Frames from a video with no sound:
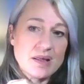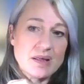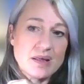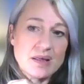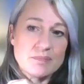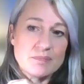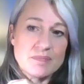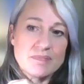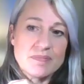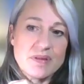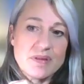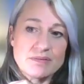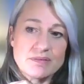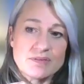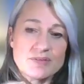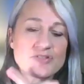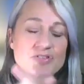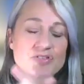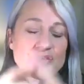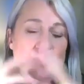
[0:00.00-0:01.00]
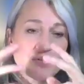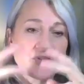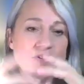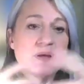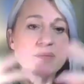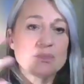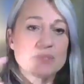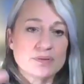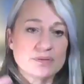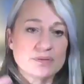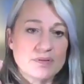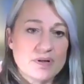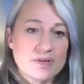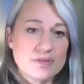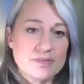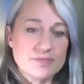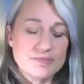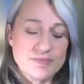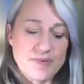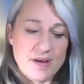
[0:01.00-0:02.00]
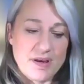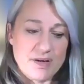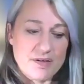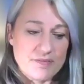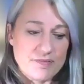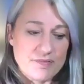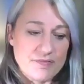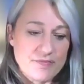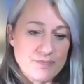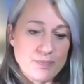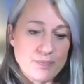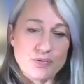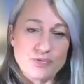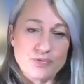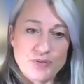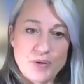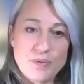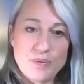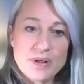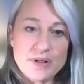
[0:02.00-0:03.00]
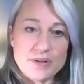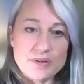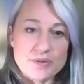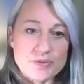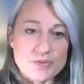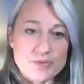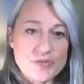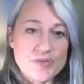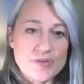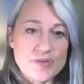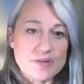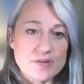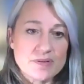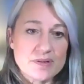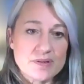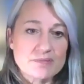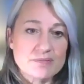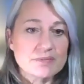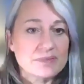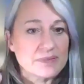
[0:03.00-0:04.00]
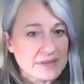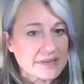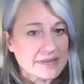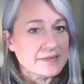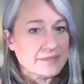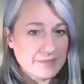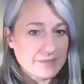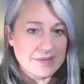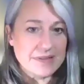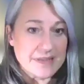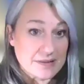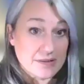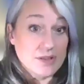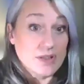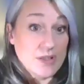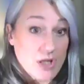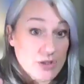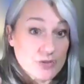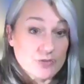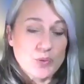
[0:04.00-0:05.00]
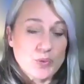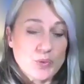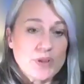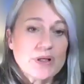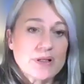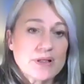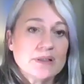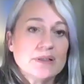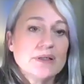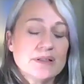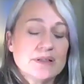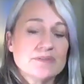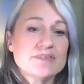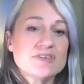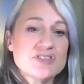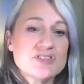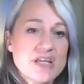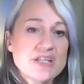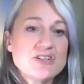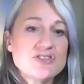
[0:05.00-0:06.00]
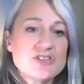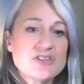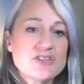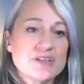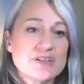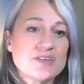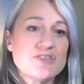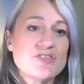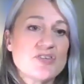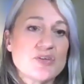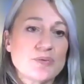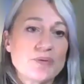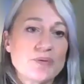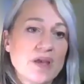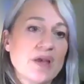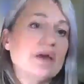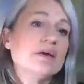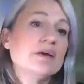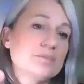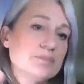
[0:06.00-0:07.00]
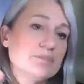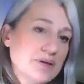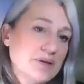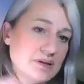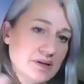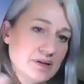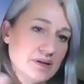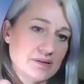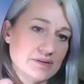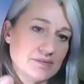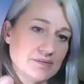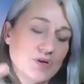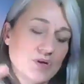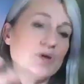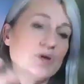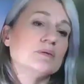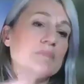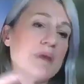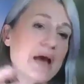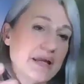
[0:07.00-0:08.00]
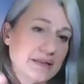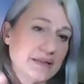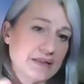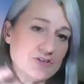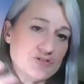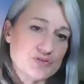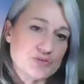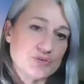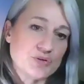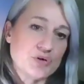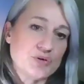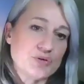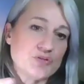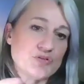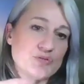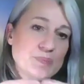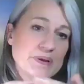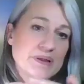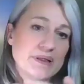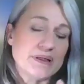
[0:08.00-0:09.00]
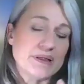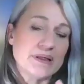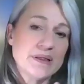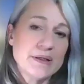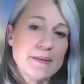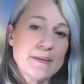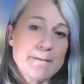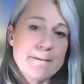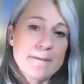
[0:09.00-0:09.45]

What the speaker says: There are a certain number of portfolios that really need a lot of work and a lot of attention, and so can't be kind of co-managed or co-split.